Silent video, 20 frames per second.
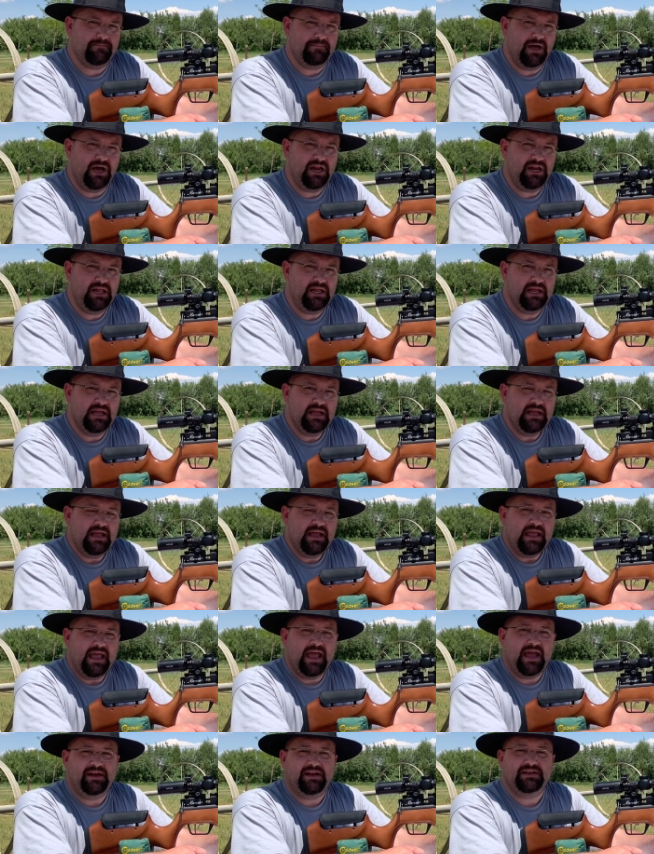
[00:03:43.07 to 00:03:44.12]
model,
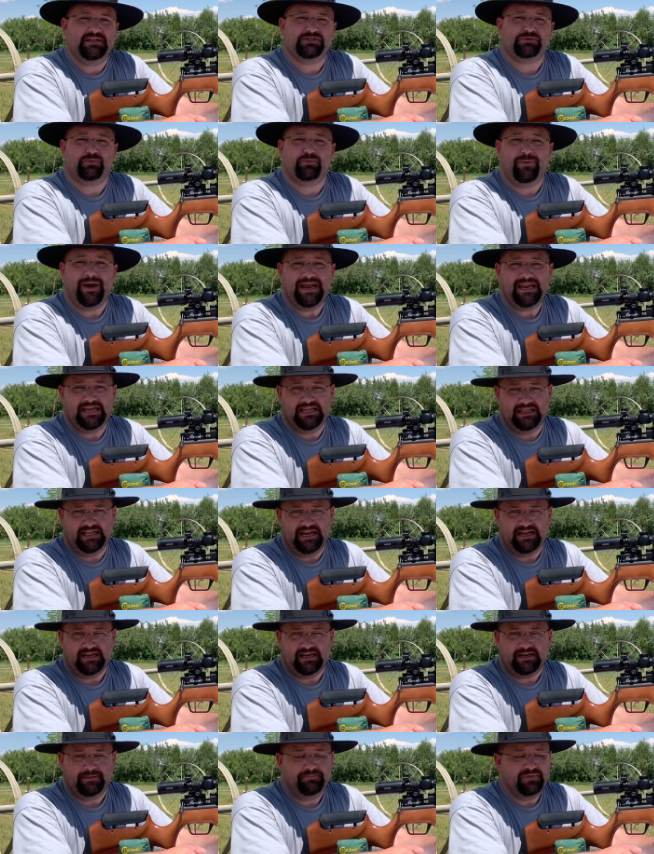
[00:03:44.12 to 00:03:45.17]
and it is
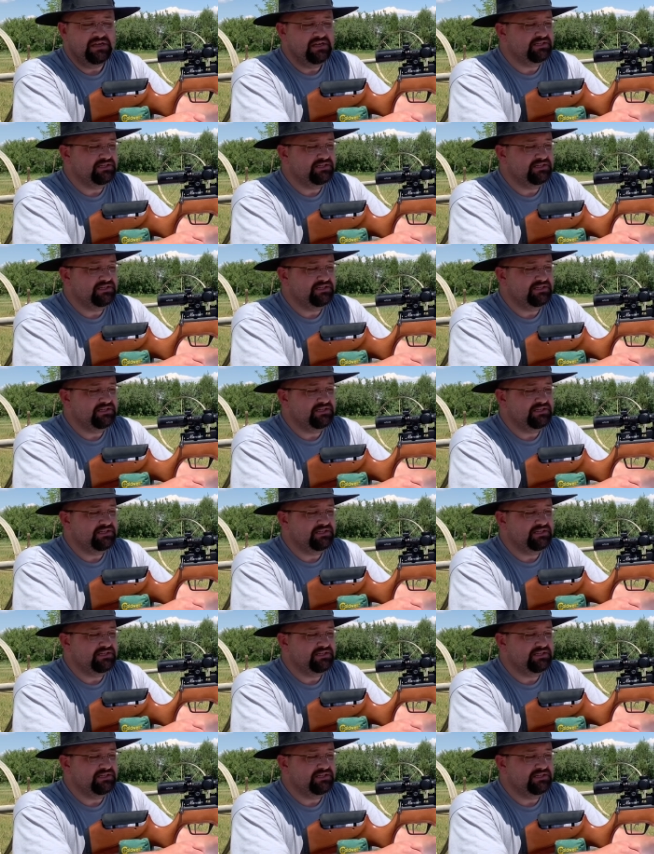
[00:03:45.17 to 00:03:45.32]
regulated.